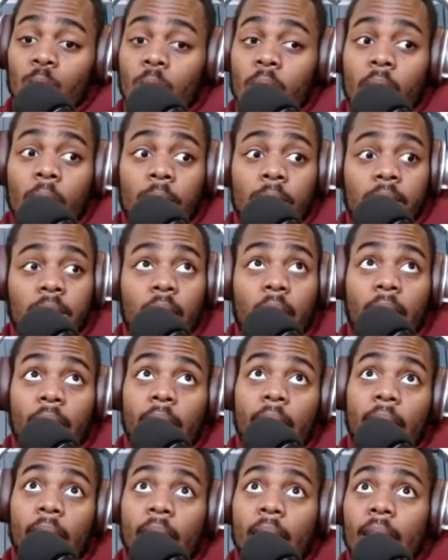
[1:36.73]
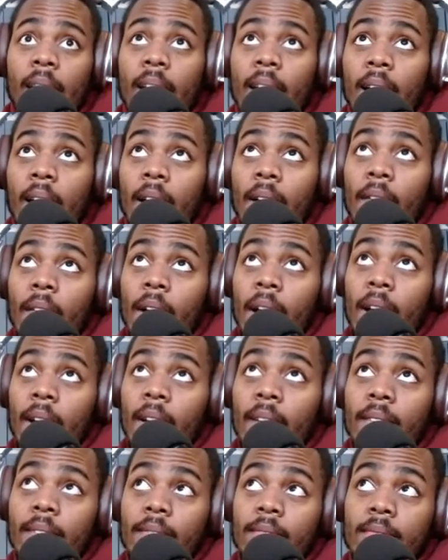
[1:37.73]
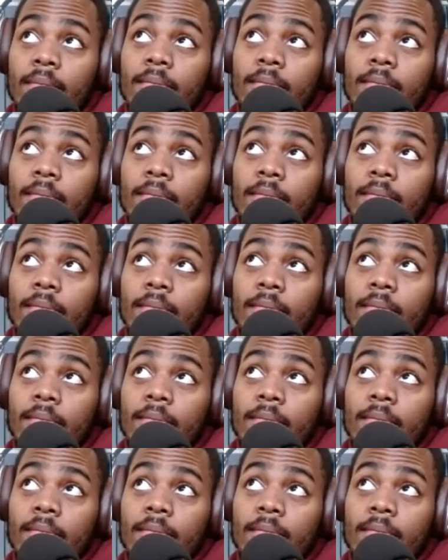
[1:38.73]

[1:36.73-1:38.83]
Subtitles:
what I was like. All right,